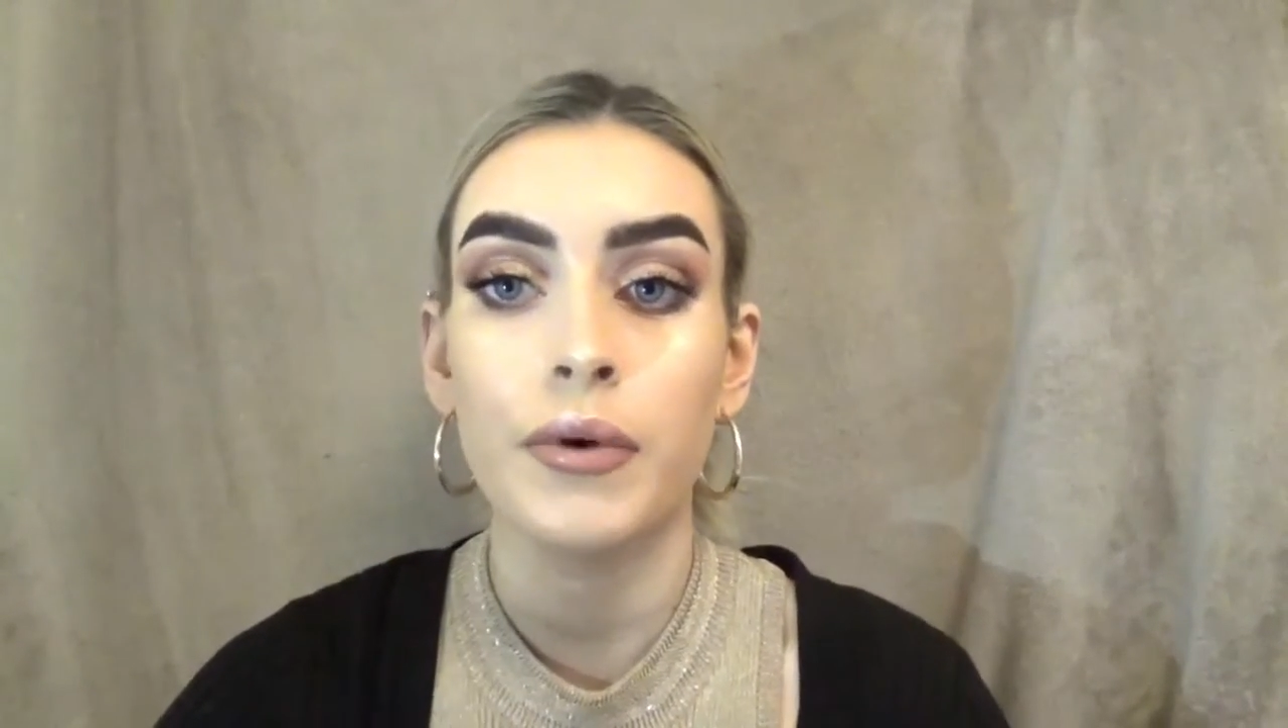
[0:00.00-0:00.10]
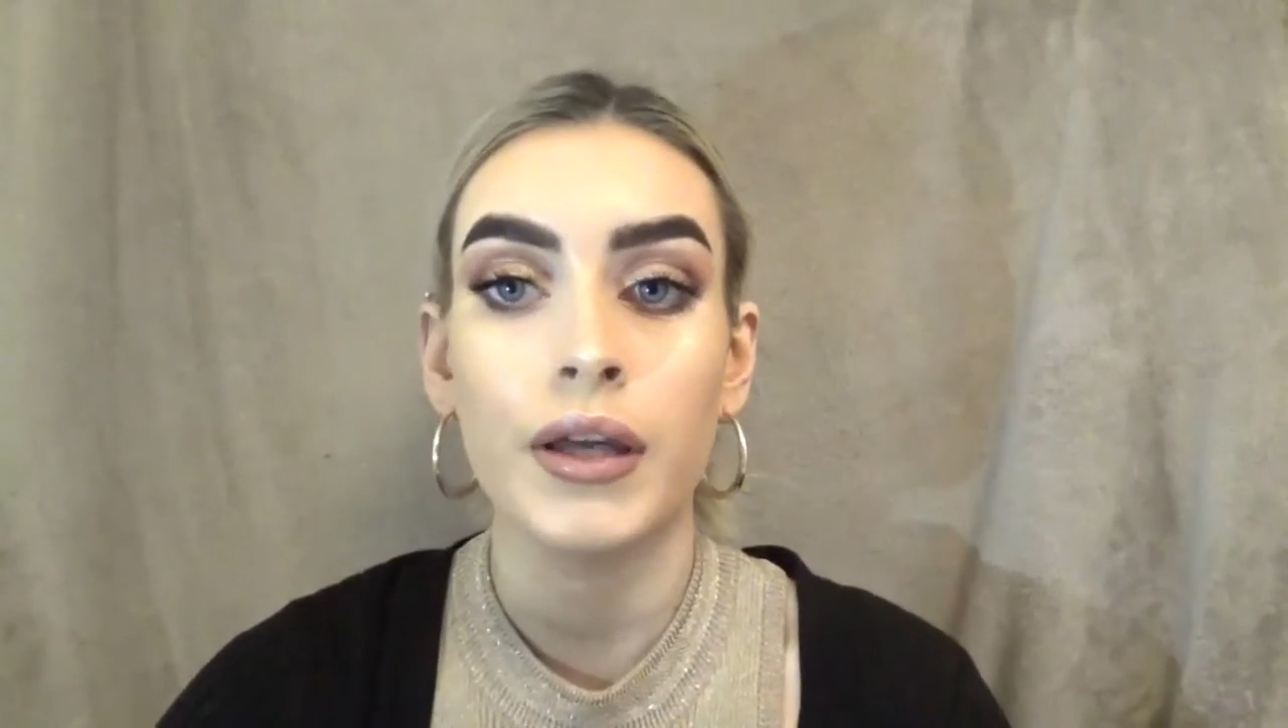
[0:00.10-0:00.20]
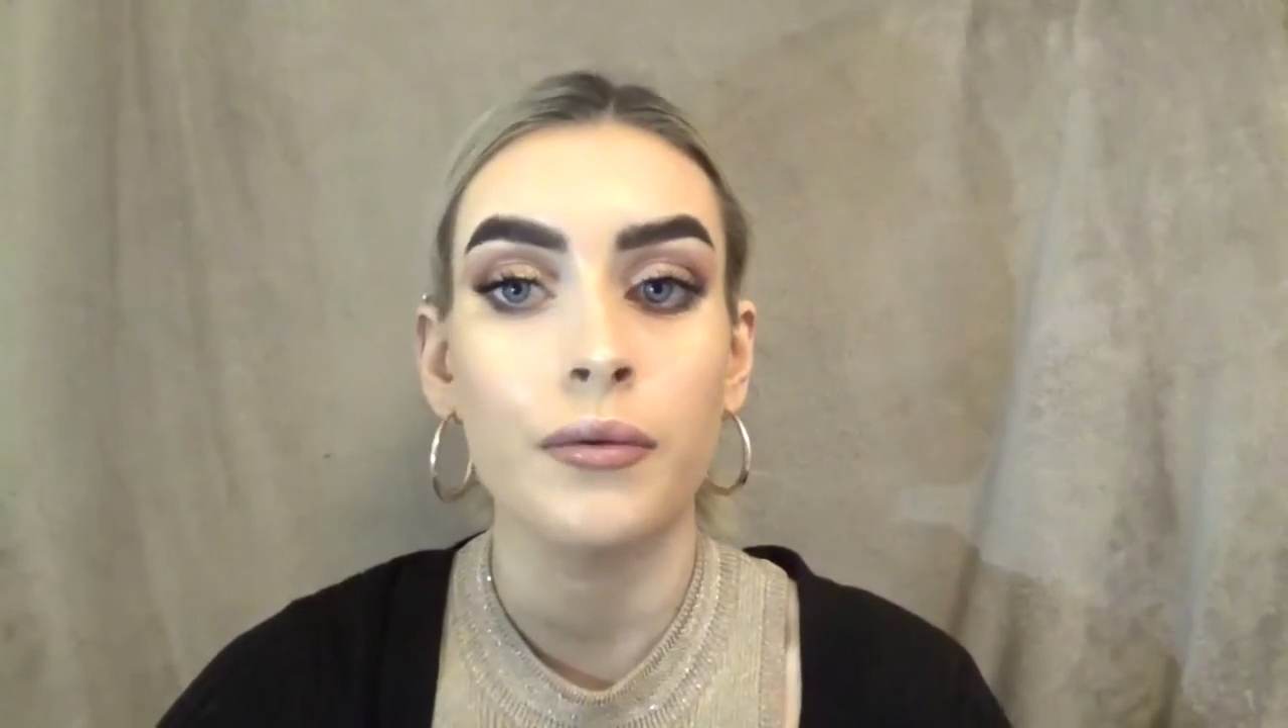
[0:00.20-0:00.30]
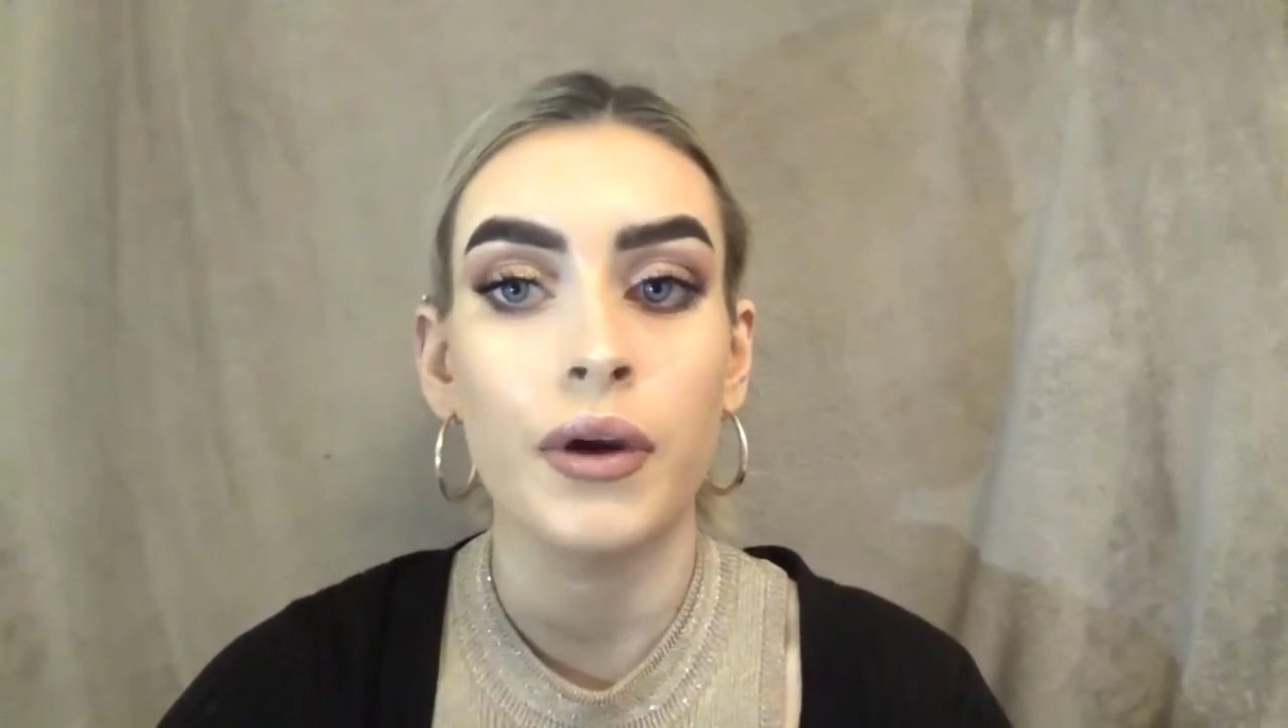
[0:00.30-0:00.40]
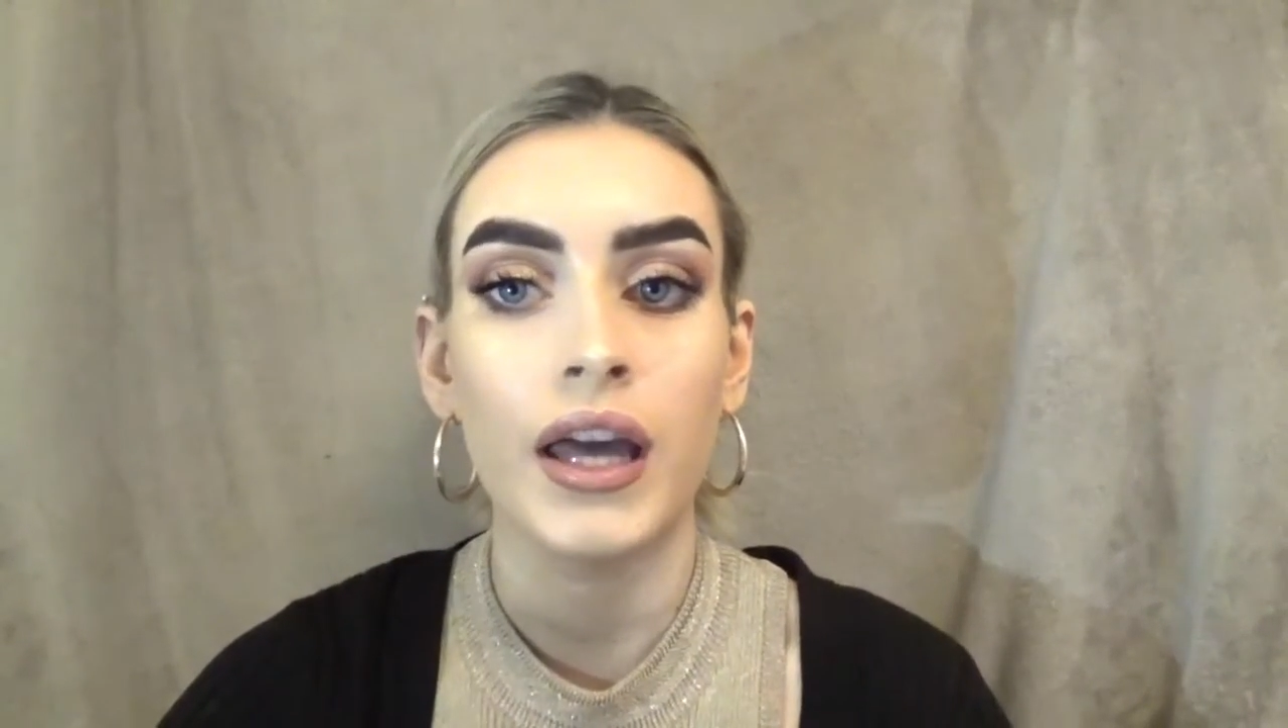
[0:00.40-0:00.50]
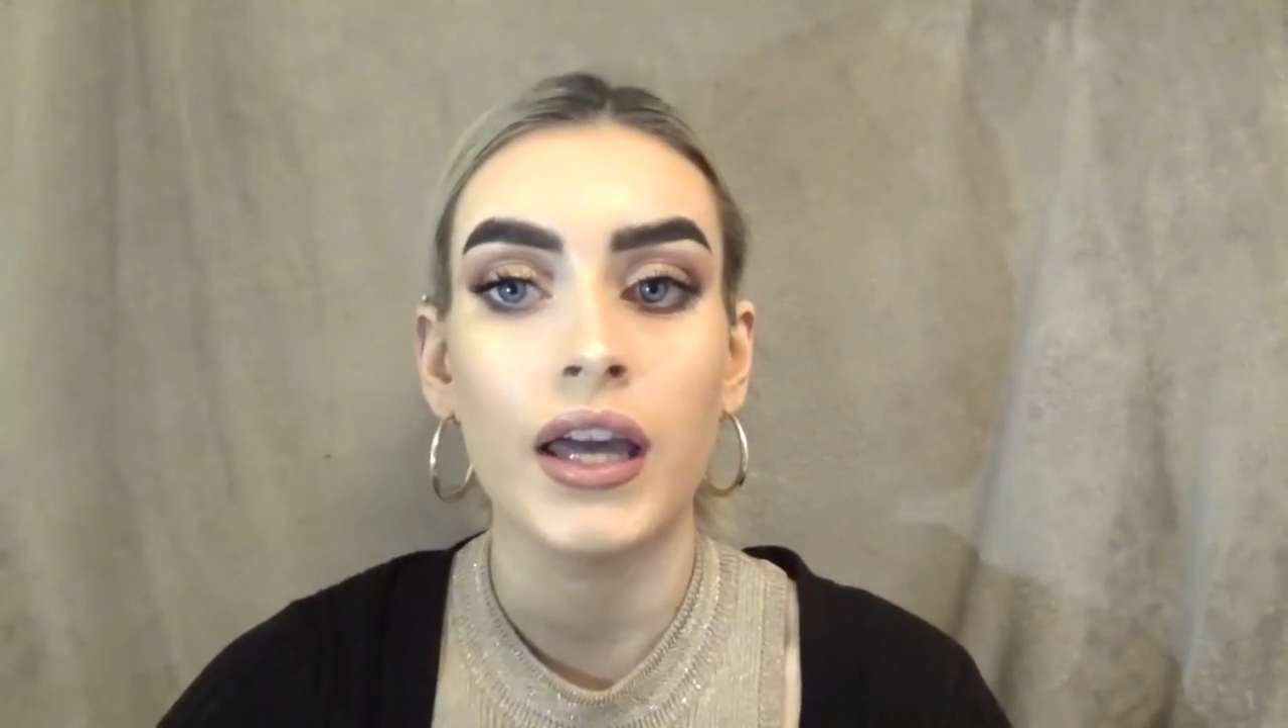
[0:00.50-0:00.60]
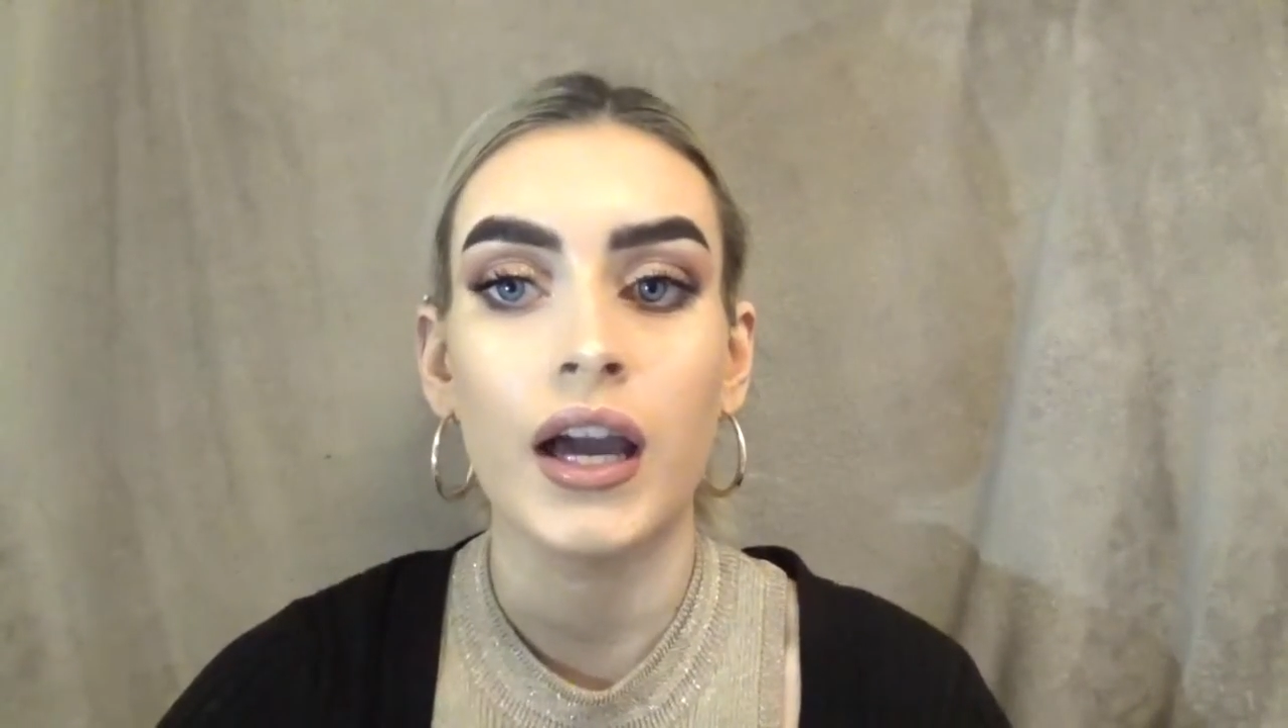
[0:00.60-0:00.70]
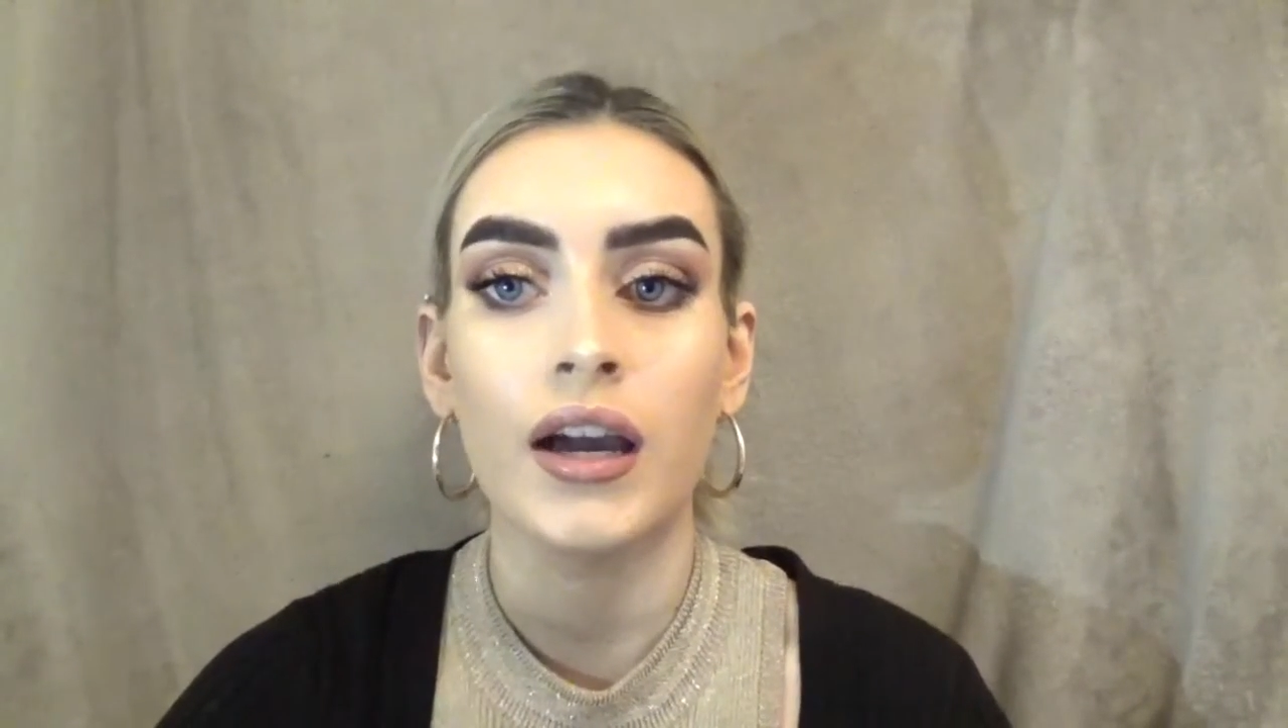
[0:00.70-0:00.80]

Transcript: by the way,